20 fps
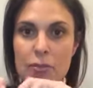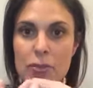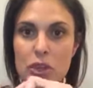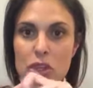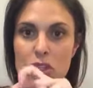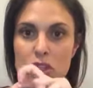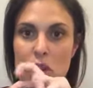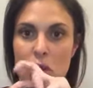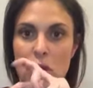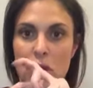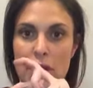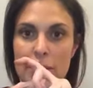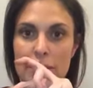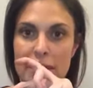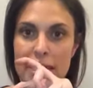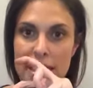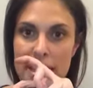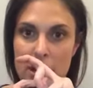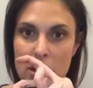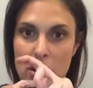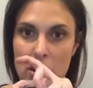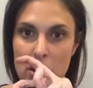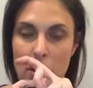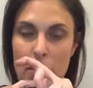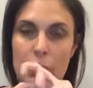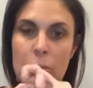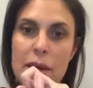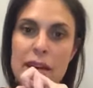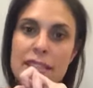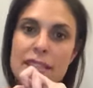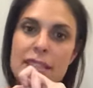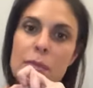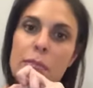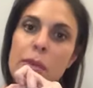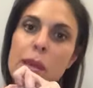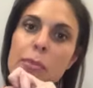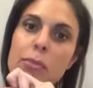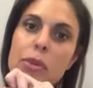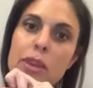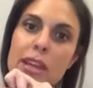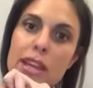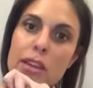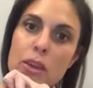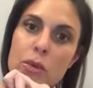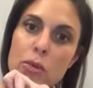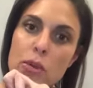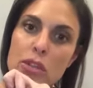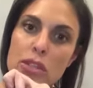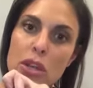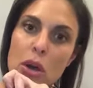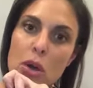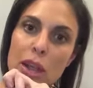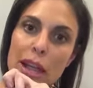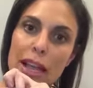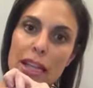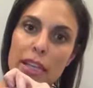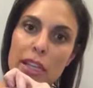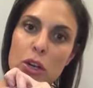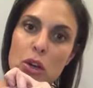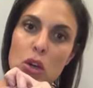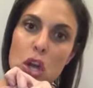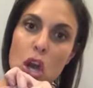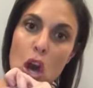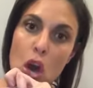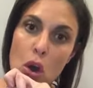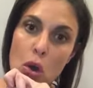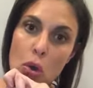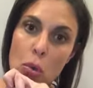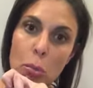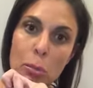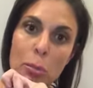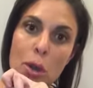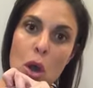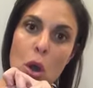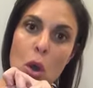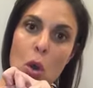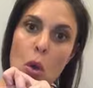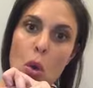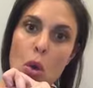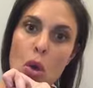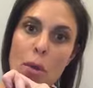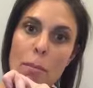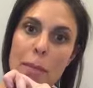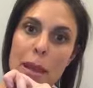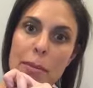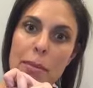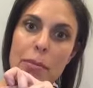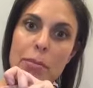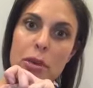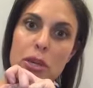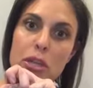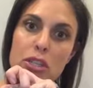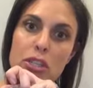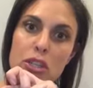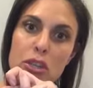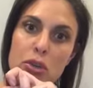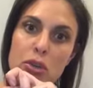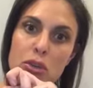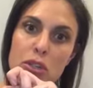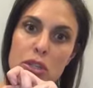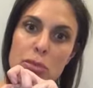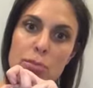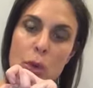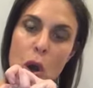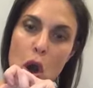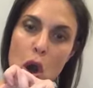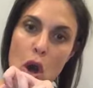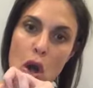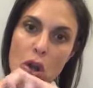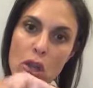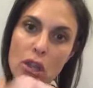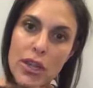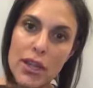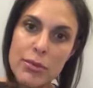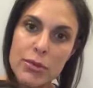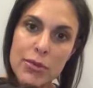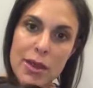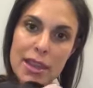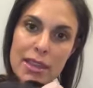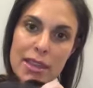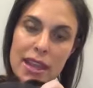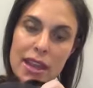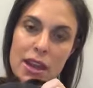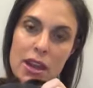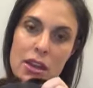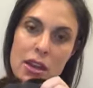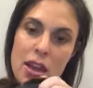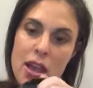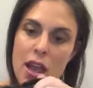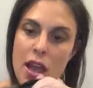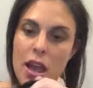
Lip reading: There's no clips here, but some people either will sew like a little comb or maybe put 2 small clips right there.